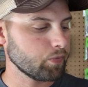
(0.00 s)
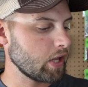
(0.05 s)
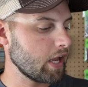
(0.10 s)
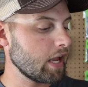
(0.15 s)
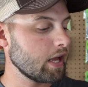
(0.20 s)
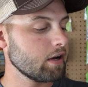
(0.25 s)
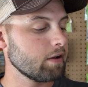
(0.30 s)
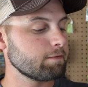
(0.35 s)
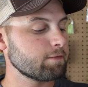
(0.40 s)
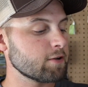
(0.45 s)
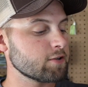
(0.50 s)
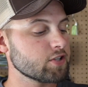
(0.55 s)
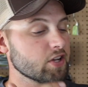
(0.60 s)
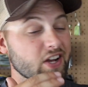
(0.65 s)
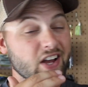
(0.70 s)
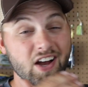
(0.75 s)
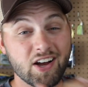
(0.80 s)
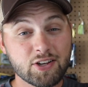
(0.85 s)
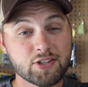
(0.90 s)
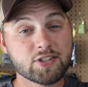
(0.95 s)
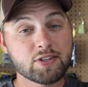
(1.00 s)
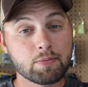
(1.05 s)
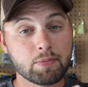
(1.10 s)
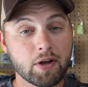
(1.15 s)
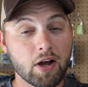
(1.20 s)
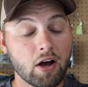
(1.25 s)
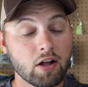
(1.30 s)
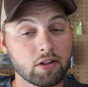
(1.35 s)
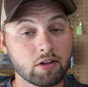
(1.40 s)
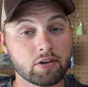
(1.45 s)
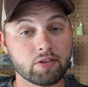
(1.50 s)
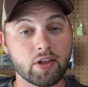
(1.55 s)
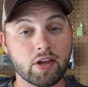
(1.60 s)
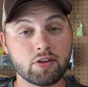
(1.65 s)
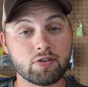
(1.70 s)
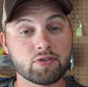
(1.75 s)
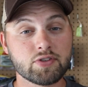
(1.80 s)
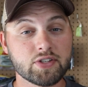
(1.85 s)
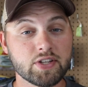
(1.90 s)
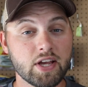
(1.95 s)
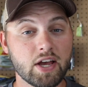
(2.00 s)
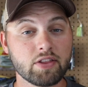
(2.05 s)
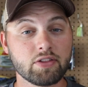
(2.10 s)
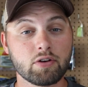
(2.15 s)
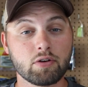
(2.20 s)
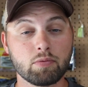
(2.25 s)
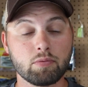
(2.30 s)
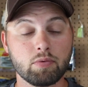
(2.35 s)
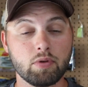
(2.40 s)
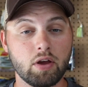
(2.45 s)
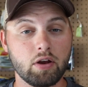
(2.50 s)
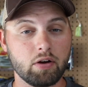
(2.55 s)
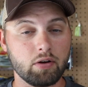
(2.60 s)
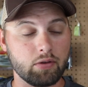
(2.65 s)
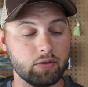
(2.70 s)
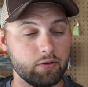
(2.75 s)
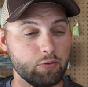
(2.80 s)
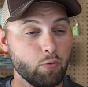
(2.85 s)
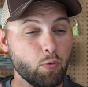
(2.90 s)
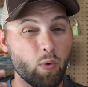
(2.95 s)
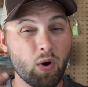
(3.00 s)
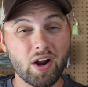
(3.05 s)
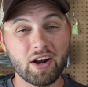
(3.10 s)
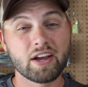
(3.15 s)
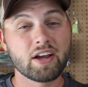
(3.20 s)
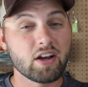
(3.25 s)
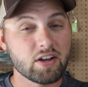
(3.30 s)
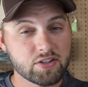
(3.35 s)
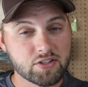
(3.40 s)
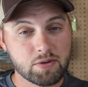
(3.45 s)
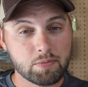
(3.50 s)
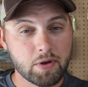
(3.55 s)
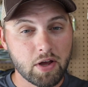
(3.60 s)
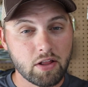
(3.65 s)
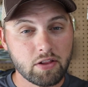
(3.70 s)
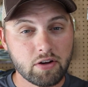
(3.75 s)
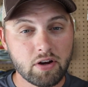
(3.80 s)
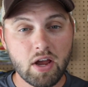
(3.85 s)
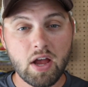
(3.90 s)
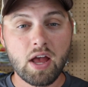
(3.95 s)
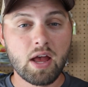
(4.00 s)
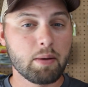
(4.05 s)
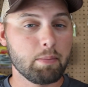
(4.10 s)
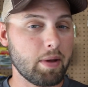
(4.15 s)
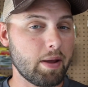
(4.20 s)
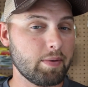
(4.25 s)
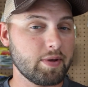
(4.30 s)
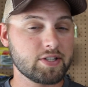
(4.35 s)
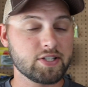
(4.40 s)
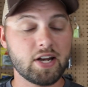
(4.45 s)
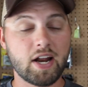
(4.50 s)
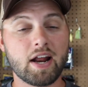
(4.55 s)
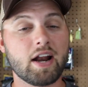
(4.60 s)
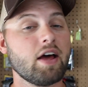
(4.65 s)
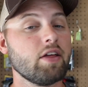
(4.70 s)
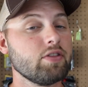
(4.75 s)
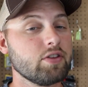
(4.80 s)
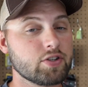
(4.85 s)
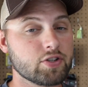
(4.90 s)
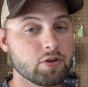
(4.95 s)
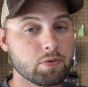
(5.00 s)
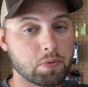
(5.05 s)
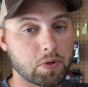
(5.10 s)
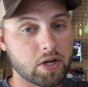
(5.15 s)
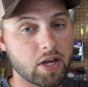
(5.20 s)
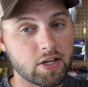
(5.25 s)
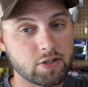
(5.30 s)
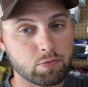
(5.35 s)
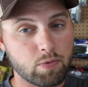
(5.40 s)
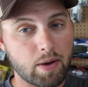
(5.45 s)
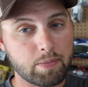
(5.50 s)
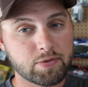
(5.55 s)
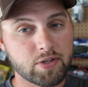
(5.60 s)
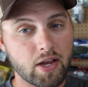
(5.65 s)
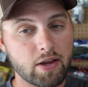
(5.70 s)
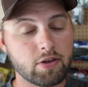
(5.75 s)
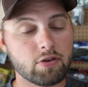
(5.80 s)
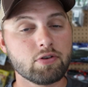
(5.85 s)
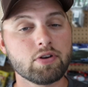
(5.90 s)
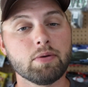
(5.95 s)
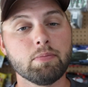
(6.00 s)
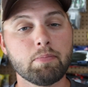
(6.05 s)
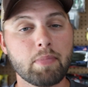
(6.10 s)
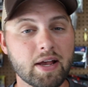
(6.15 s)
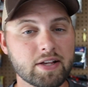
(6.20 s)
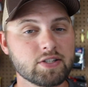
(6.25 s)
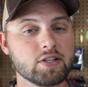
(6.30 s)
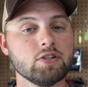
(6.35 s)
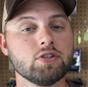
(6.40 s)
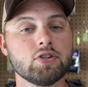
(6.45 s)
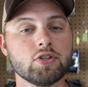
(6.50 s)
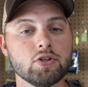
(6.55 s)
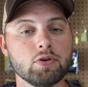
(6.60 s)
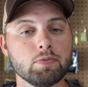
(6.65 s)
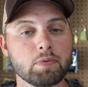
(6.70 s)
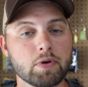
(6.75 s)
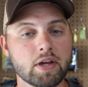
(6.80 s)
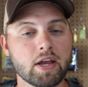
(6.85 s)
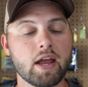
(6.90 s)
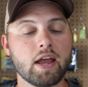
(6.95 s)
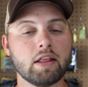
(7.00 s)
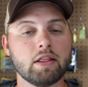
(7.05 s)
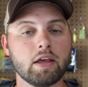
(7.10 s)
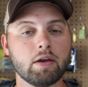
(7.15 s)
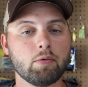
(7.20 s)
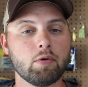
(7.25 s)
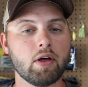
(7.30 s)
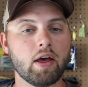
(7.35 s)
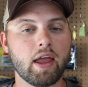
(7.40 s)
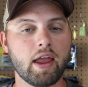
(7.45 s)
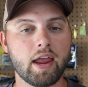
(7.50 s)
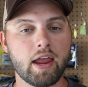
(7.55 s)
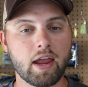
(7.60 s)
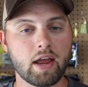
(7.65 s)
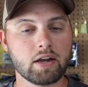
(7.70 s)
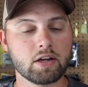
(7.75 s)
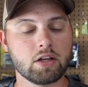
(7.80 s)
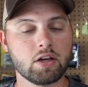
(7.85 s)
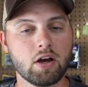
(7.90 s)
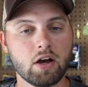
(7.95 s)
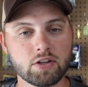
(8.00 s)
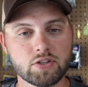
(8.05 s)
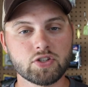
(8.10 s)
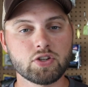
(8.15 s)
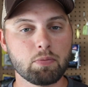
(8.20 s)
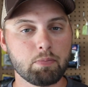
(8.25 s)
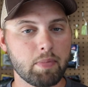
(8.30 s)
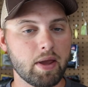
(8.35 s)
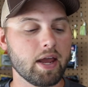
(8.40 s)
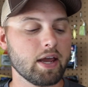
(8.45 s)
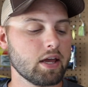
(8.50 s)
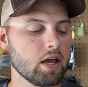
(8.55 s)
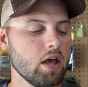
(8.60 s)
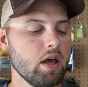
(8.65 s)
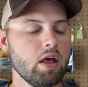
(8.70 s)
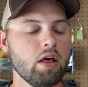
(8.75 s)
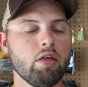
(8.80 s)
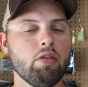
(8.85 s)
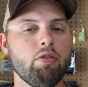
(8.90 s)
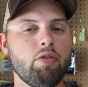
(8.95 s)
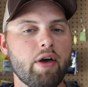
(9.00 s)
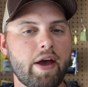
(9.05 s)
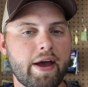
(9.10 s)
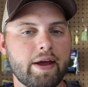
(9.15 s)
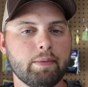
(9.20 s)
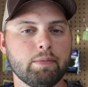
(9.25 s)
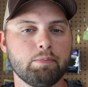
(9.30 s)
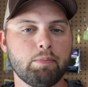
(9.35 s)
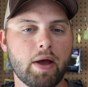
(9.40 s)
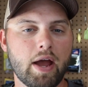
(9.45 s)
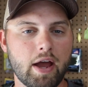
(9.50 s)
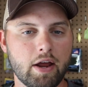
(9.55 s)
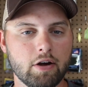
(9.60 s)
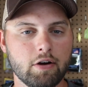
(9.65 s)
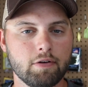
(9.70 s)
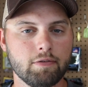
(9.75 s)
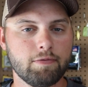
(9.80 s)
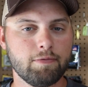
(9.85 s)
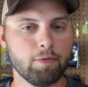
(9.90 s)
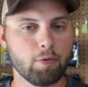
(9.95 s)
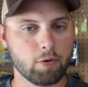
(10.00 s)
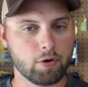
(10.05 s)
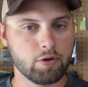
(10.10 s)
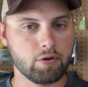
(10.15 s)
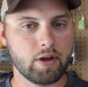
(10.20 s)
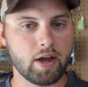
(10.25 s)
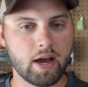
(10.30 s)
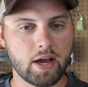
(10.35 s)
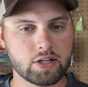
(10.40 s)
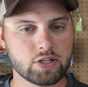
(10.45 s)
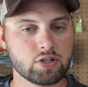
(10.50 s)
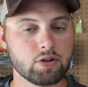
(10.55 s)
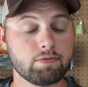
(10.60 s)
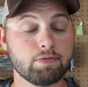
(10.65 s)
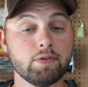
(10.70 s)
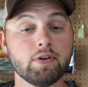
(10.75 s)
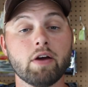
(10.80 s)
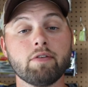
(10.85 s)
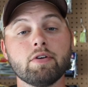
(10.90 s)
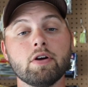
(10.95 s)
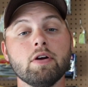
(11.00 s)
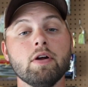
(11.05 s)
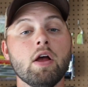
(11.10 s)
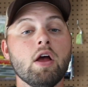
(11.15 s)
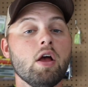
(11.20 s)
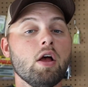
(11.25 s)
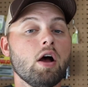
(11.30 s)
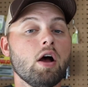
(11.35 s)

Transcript: And if there's a custom color that you see on there, or you want a custom color, maybe it's not on the Super K's website, you can message Super K and they will hand custom make that pattern for you guys. So if you never